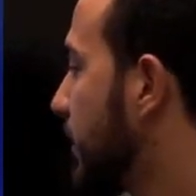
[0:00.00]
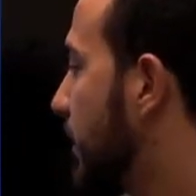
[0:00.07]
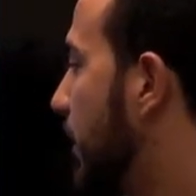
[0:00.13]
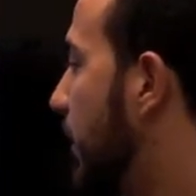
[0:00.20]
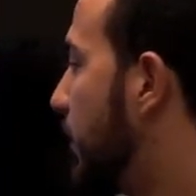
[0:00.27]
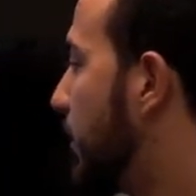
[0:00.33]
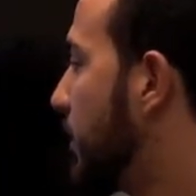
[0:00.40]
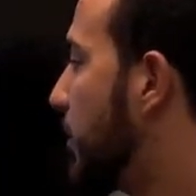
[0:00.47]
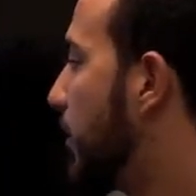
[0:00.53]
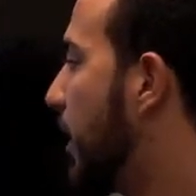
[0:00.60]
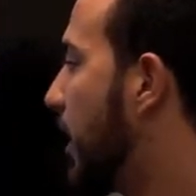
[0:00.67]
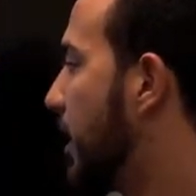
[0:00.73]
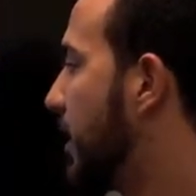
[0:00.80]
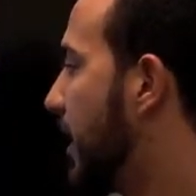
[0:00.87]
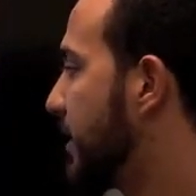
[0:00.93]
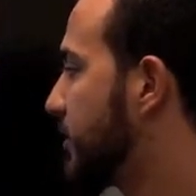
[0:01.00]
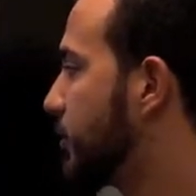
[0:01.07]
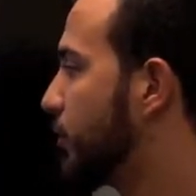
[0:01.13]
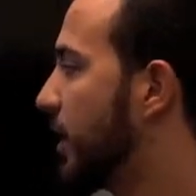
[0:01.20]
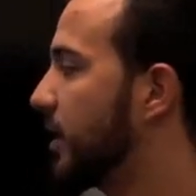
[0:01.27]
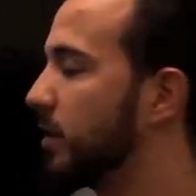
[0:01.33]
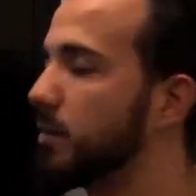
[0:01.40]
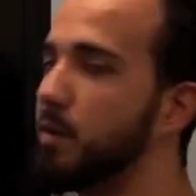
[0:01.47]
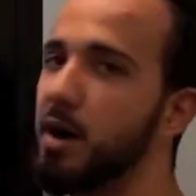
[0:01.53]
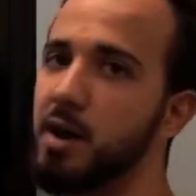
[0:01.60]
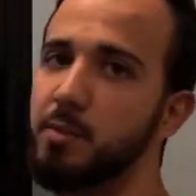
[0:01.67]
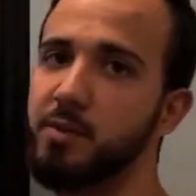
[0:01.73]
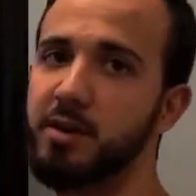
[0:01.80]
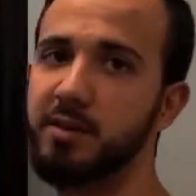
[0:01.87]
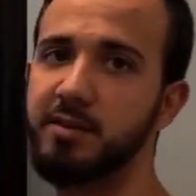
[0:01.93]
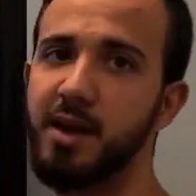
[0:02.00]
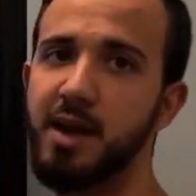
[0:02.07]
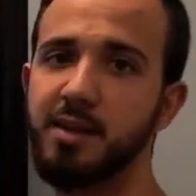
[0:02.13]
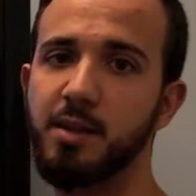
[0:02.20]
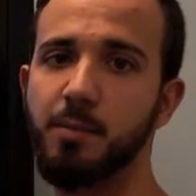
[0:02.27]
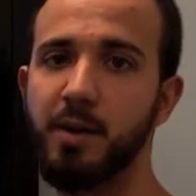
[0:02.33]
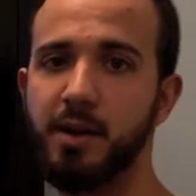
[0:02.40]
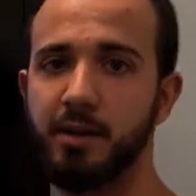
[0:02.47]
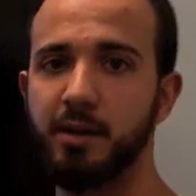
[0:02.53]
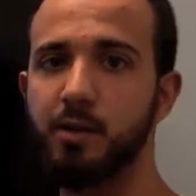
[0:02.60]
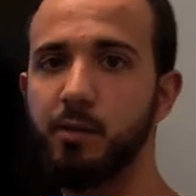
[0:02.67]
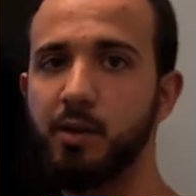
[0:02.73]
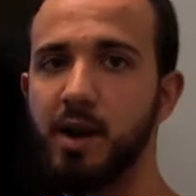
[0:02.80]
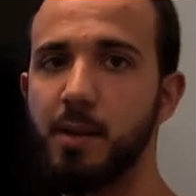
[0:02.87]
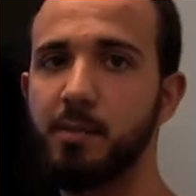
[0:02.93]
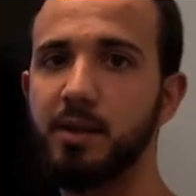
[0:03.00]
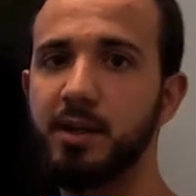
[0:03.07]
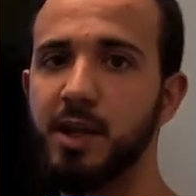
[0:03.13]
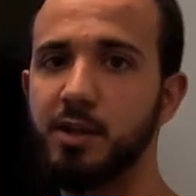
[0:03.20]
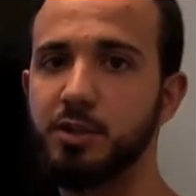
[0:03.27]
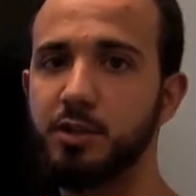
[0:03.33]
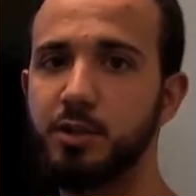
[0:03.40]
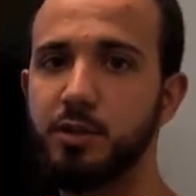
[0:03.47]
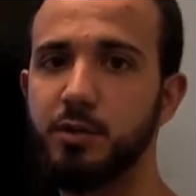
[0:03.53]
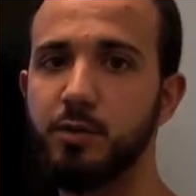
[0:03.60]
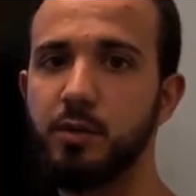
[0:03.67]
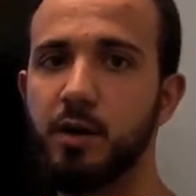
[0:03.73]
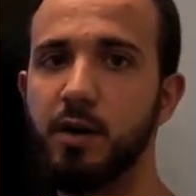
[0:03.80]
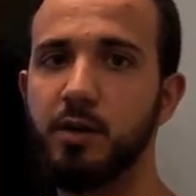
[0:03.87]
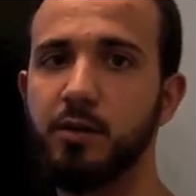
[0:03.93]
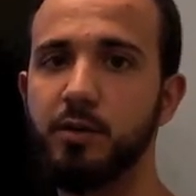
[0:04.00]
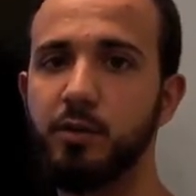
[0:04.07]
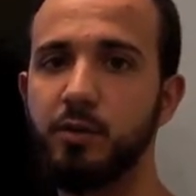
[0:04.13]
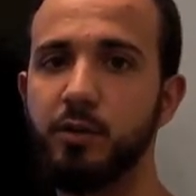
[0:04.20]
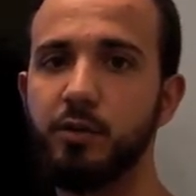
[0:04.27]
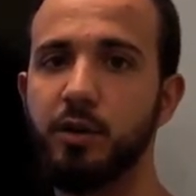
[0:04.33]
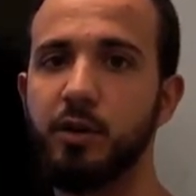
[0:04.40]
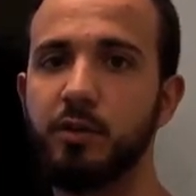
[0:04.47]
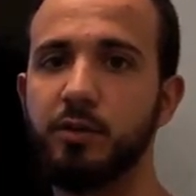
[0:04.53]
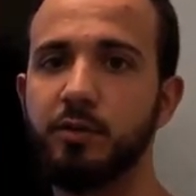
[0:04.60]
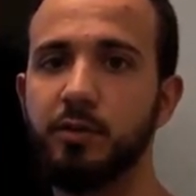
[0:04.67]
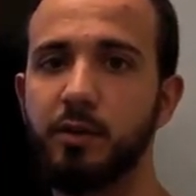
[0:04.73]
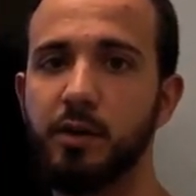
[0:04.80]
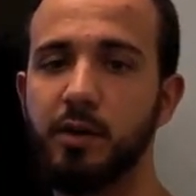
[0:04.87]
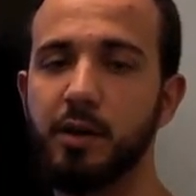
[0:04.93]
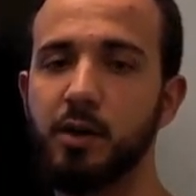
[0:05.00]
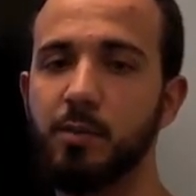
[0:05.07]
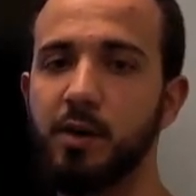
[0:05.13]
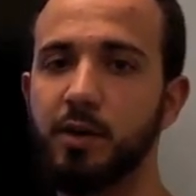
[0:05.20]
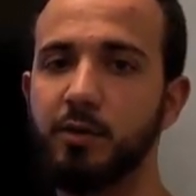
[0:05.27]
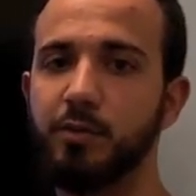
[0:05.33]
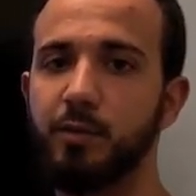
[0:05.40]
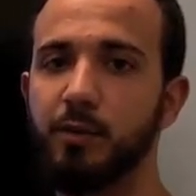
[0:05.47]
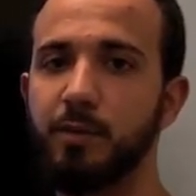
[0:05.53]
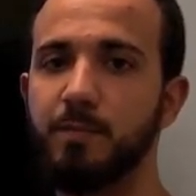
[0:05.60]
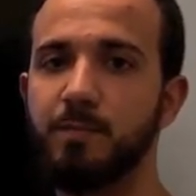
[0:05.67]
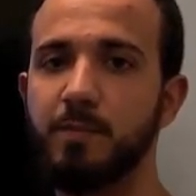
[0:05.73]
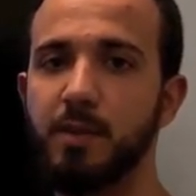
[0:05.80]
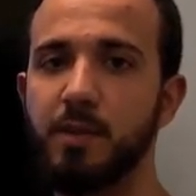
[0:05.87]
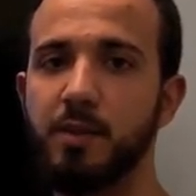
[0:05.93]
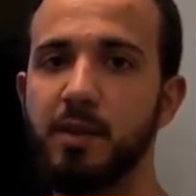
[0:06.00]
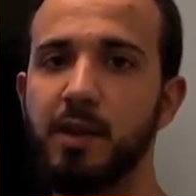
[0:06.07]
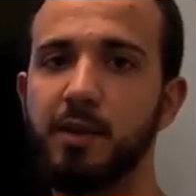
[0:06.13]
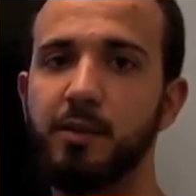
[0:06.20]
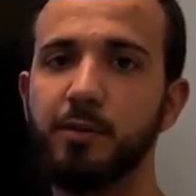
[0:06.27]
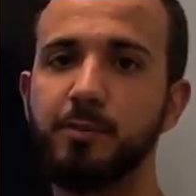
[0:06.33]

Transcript: On the bottom, it has a drain on the bottom and on the side, depending on what application you use our gearbox for. Thank you.